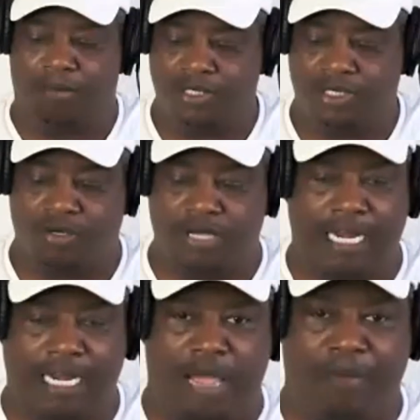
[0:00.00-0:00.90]
So kind
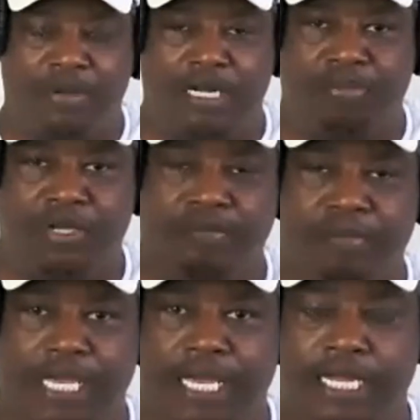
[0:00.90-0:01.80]
of wrapping up here,
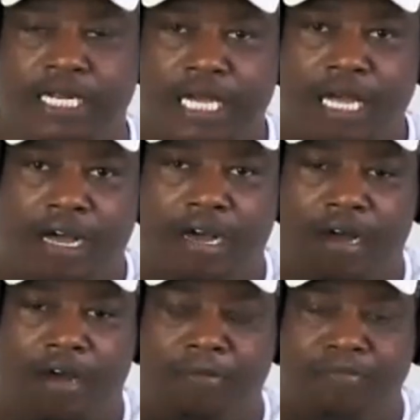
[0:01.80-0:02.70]
man.
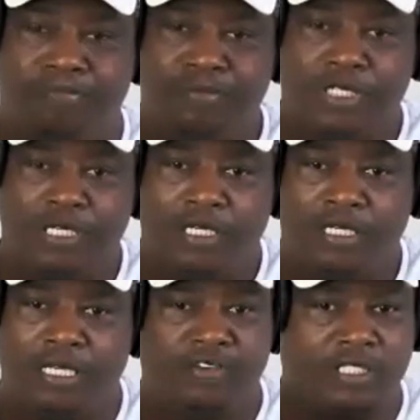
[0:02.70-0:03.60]

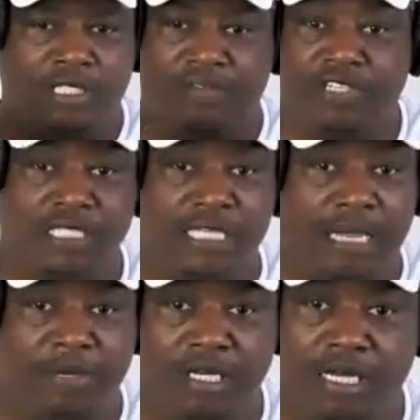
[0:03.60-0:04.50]
Give us the
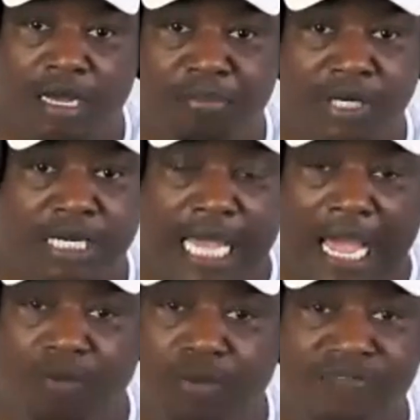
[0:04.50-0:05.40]
name of your company, how
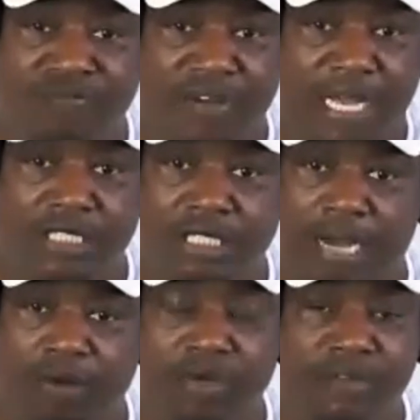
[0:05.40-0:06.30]
we can find you,
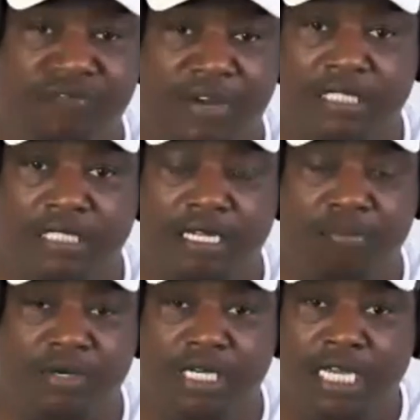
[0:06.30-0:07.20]
how we can find your
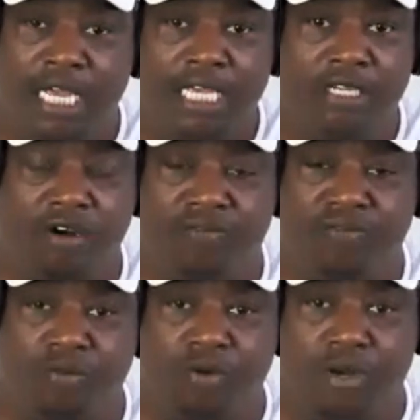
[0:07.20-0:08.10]
company, if
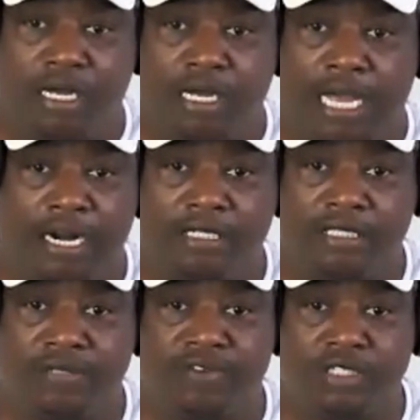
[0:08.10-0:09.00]
we want to hire
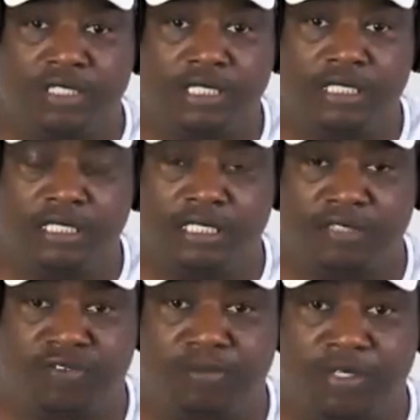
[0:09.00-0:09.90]
some virtual assistants
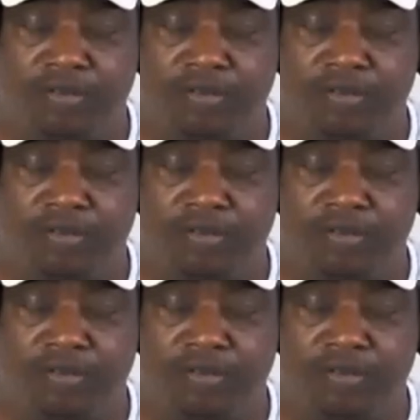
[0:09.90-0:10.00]
from you.